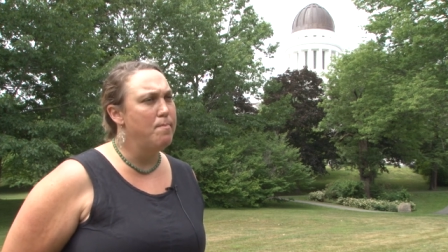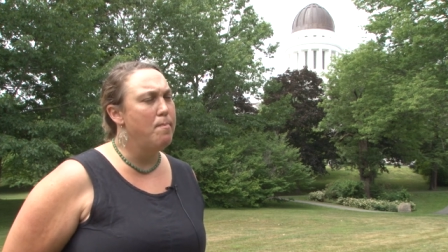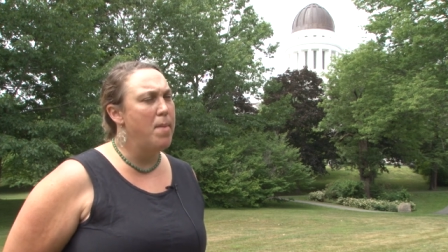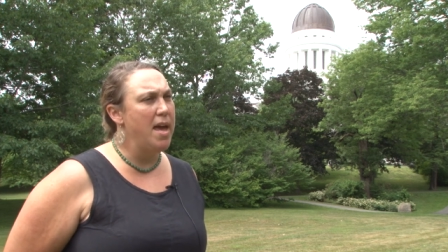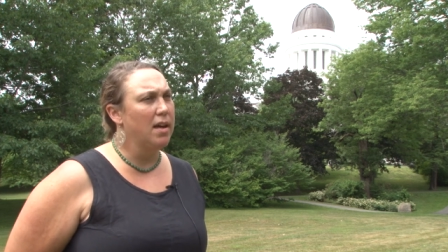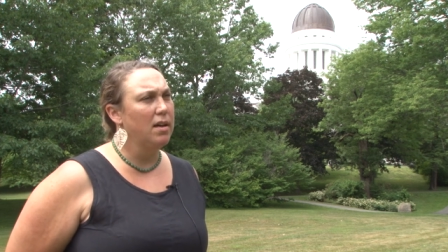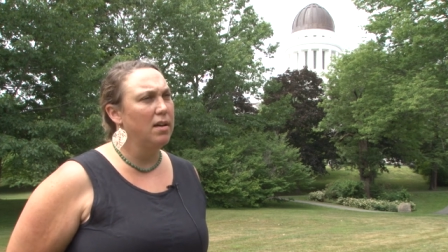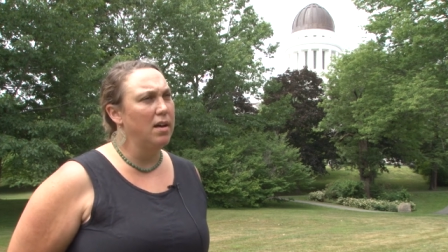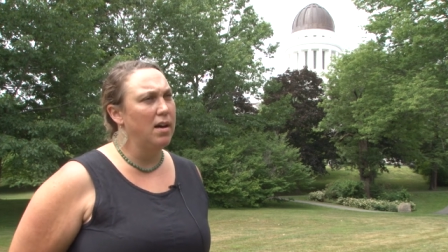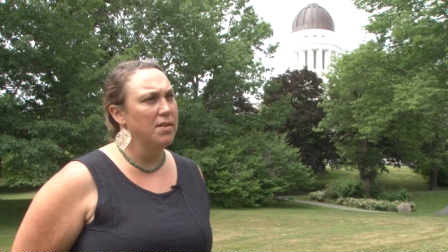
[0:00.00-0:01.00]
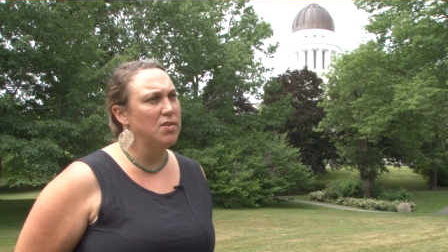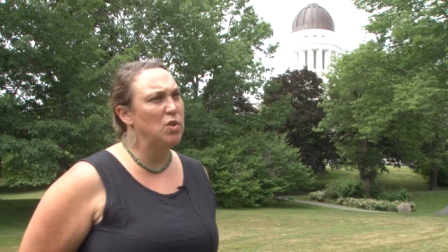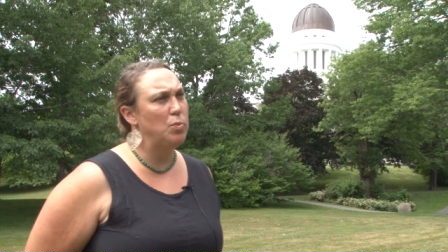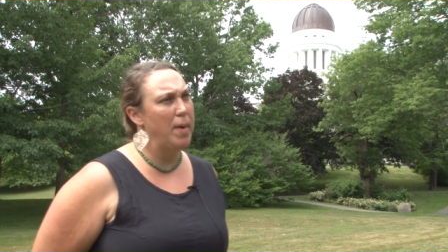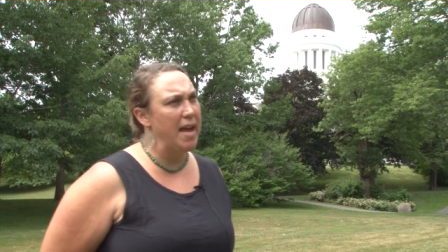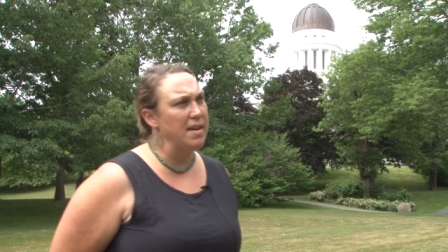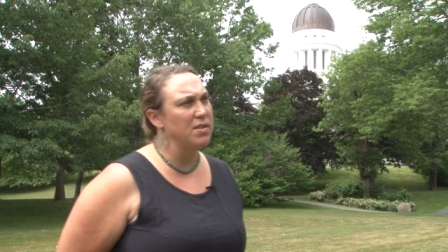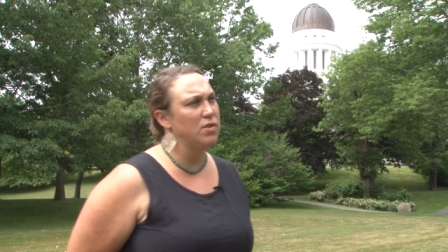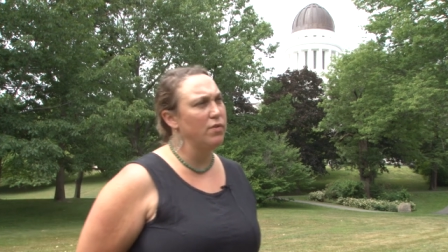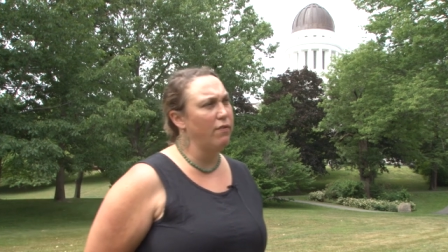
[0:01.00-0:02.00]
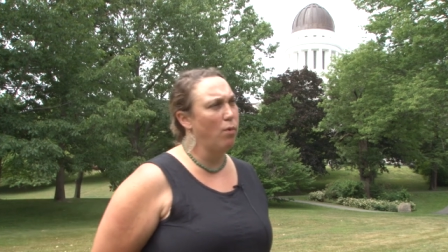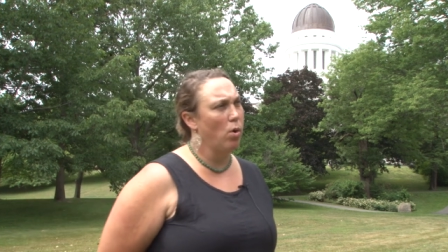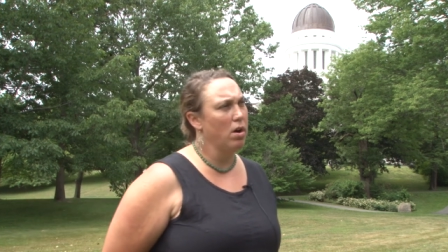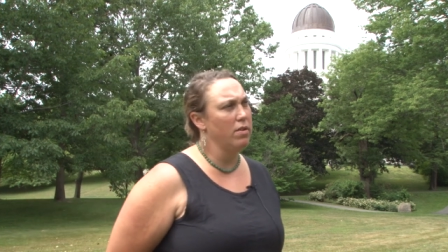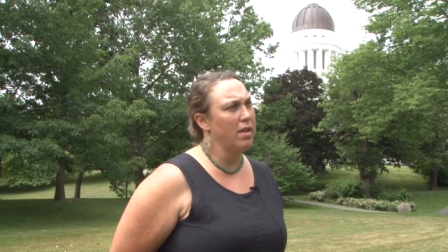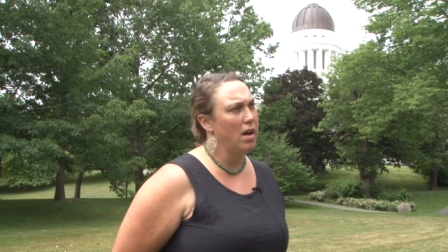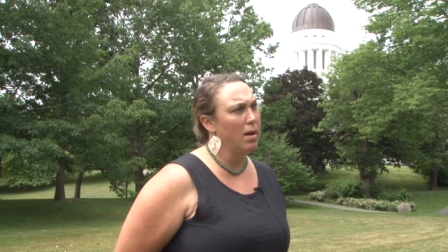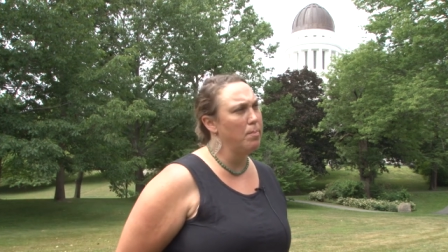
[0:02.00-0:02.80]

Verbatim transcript: make a space for the